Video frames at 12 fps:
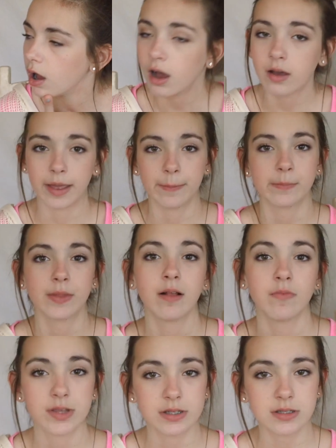Okay,
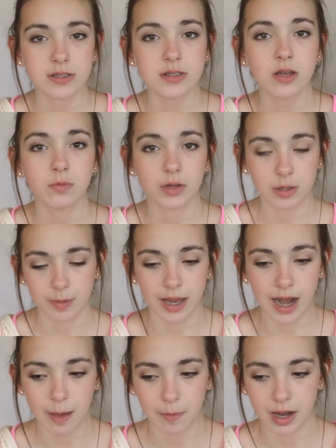this is a really
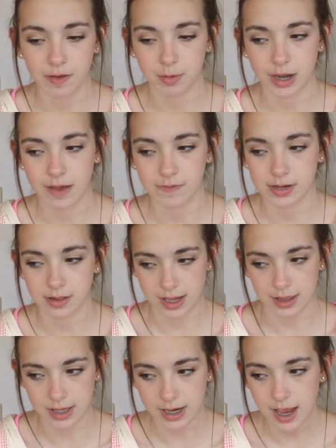bad habit I've been having
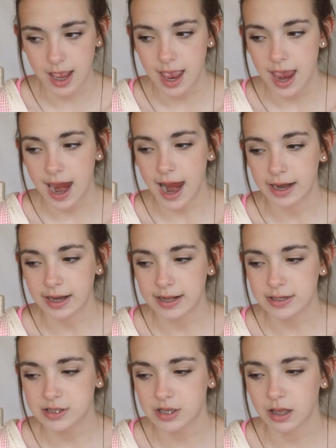lately, and
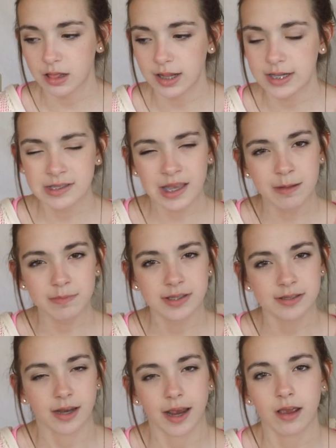it's, let's say I'm
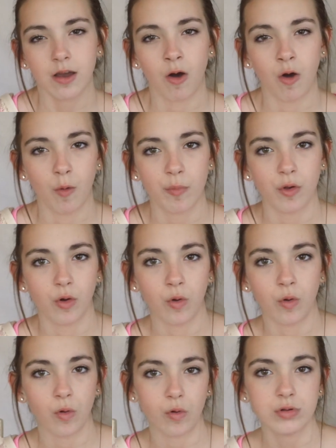staying home the
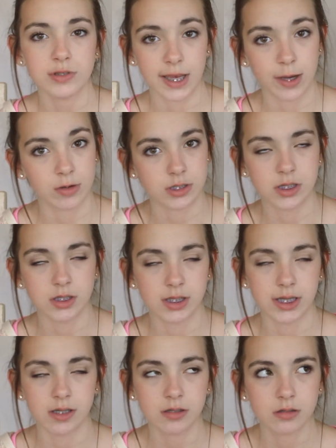whole day, which is
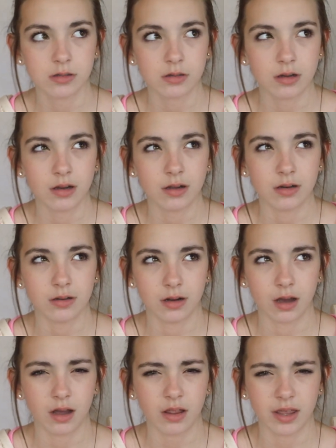like
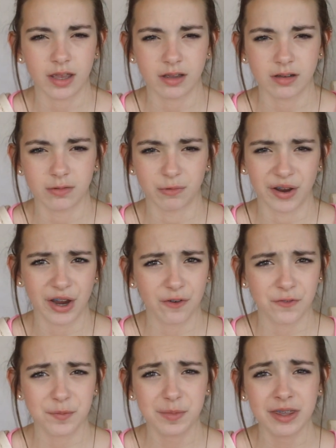not like rare
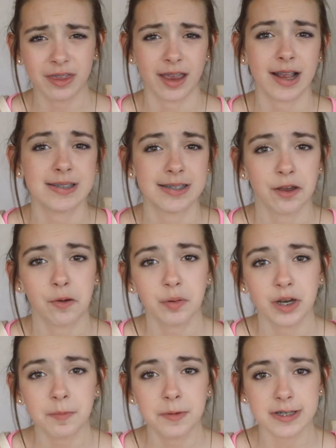for me. Like, I stay home
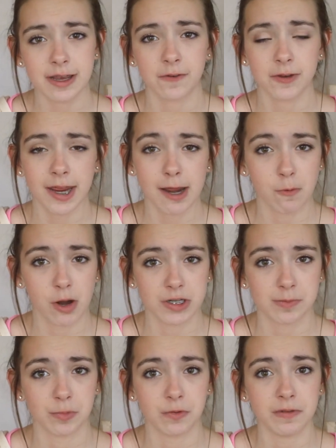pretty much every day and
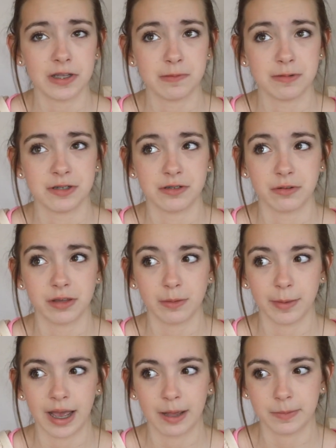watch movies, which is really
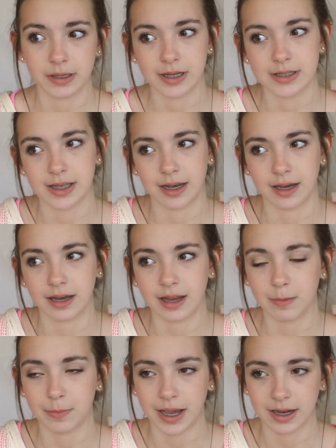bad because I need to
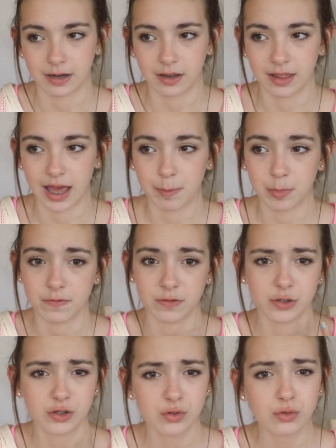get back into the habit
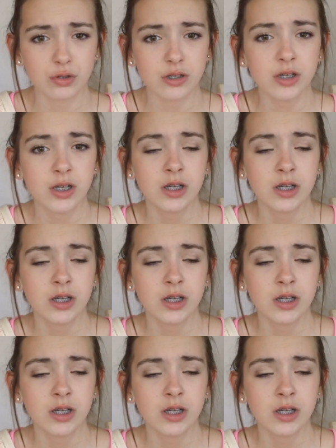for school,